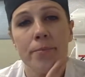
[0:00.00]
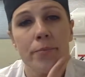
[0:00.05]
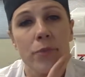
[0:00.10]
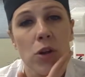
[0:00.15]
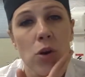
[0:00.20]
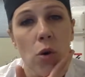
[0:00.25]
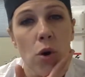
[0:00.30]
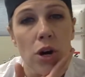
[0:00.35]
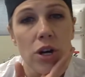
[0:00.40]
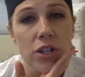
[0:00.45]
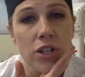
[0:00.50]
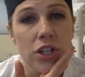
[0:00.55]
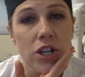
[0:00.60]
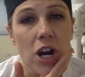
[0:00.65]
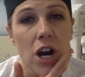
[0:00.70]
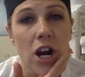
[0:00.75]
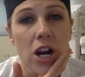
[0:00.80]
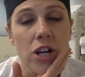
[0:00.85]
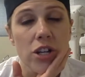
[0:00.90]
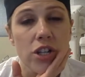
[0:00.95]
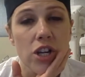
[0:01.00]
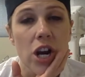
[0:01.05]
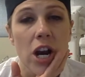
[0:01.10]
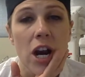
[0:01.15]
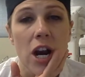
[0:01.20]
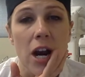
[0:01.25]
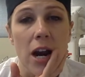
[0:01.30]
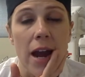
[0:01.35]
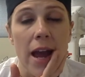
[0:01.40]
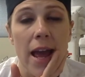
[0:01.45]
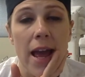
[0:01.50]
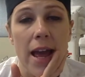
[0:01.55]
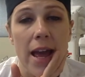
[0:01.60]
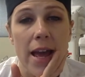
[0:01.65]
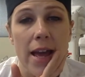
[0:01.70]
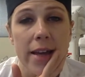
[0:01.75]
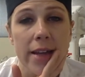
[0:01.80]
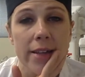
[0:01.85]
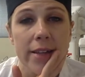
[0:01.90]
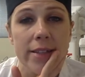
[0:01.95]
cornstarch, our
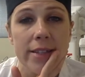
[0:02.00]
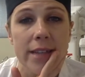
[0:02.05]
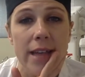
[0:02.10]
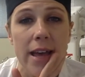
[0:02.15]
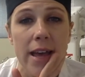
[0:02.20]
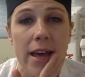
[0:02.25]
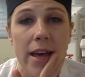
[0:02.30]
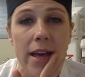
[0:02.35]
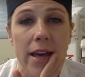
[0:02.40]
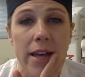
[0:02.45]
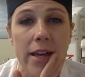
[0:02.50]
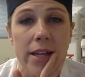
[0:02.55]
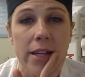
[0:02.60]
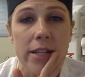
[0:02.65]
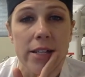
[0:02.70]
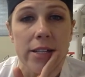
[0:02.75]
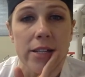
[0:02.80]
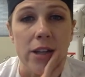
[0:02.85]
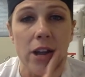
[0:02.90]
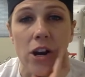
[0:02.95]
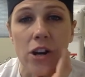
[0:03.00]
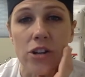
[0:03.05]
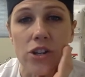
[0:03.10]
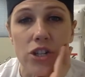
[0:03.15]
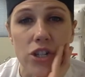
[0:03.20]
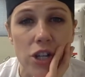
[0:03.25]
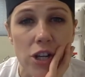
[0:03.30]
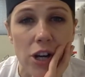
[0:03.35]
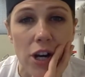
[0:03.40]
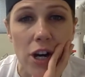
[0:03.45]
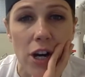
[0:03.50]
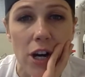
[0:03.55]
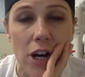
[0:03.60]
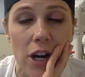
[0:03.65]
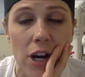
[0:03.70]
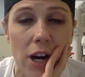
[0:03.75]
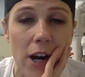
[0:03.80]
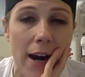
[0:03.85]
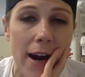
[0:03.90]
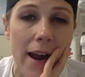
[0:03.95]
eggs, and our
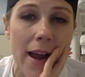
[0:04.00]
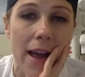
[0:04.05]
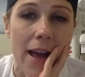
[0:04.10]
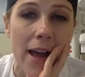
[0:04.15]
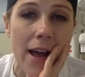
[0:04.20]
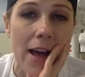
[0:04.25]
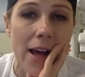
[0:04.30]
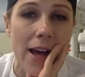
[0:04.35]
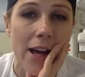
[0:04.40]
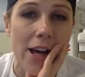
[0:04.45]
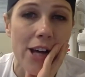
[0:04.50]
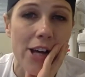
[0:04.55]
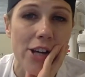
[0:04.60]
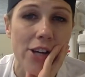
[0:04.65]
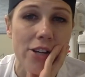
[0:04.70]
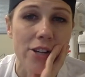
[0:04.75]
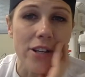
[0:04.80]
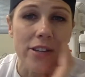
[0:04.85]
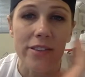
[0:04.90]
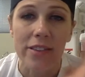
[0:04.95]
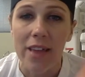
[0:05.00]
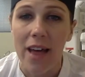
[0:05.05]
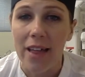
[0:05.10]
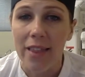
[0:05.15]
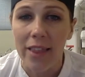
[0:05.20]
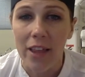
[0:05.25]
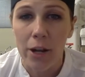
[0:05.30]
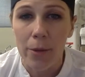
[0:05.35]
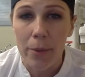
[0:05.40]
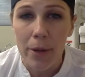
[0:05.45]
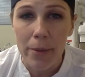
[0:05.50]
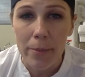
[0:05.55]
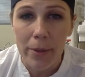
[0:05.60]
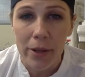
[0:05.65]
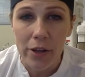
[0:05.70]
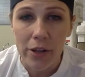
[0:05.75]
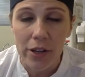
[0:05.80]
sugar, and that little bit of milk